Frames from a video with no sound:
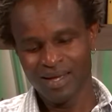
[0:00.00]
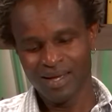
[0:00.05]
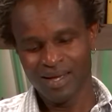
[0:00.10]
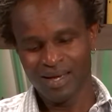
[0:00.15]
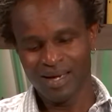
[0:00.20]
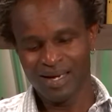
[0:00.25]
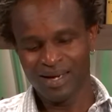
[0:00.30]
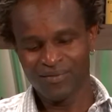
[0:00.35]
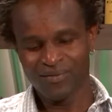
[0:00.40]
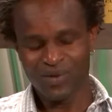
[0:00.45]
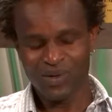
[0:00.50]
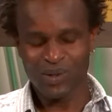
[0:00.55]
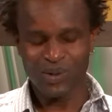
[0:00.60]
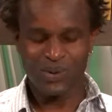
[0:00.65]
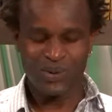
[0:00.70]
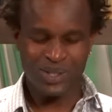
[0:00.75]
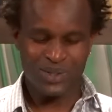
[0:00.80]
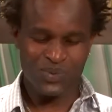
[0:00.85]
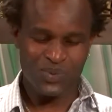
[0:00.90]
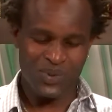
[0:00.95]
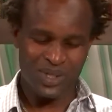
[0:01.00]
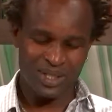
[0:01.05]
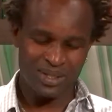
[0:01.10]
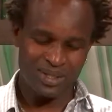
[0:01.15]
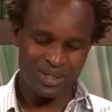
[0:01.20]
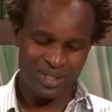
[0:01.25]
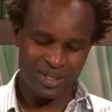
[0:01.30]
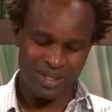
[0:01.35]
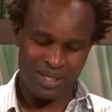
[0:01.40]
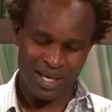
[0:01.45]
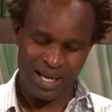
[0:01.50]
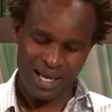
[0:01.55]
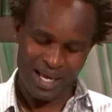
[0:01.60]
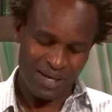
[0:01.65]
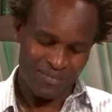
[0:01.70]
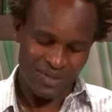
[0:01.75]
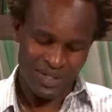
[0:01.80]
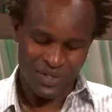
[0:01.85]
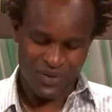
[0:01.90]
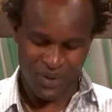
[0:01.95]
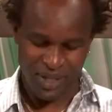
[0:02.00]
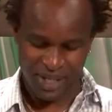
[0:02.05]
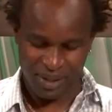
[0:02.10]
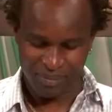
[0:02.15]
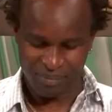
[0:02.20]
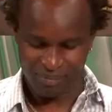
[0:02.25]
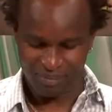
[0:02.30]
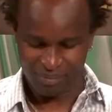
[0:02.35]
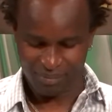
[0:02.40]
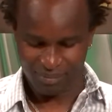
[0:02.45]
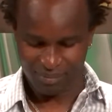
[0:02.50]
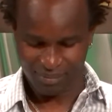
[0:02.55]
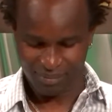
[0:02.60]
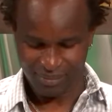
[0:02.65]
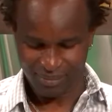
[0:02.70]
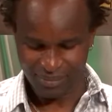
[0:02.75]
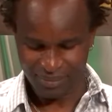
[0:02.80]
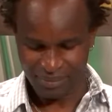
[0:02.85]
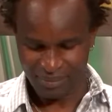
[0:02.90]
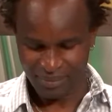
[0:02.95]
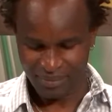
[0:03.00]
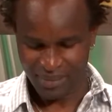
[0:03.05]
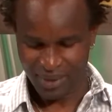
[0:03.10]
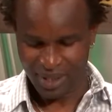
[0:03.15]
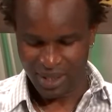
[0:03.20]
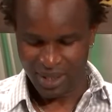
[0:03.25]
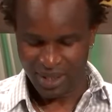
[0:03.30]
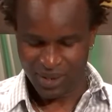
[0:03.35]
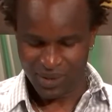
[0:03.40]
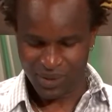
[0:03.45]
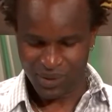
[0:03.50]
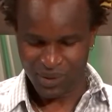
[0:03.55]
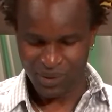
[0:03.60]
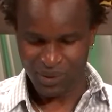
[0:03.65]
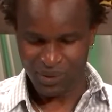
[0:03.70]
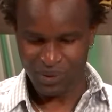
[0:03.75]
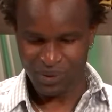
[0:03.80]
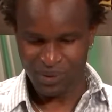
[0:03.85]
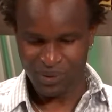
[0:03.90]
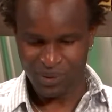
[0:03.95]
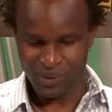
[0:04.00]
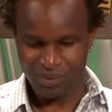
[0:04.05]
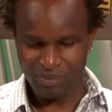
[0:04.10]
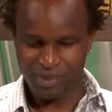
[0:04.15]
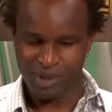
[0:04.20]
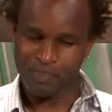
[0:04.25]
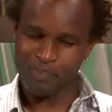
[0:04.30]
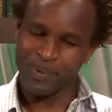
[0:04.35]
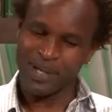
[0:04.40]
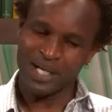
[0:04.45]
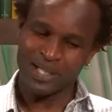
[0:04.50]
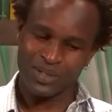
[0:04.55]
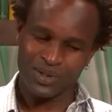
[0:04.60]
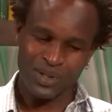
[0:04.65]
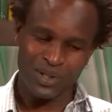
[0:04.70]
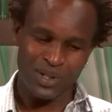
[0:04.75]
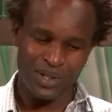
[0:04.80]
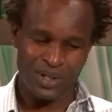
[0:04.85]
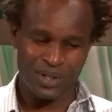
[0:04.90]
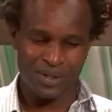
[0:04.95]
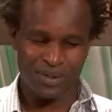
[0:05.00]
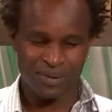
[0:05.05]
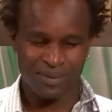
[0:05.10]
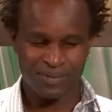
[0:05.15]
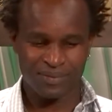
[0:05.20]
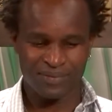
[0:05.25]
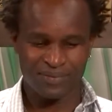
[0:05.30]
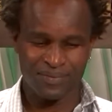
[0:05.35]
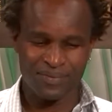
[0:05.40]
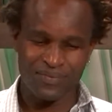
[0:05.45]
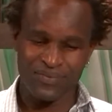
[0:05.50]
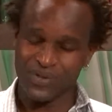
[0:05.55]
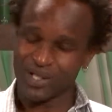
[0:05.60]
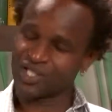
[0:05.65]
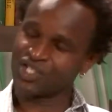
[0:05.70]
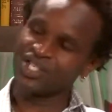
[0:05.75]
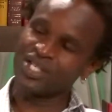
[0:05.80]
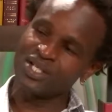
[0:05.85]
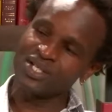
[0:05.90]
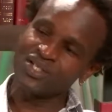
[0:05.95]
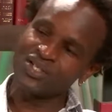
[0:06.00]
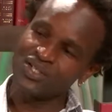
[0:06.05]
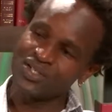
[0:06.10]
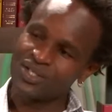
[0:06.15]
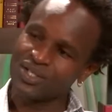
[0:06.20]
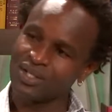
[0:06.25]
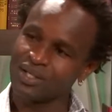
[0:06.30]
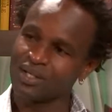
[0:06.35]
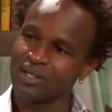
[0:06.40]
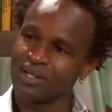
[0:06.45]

I have always I have a dream to be part of the change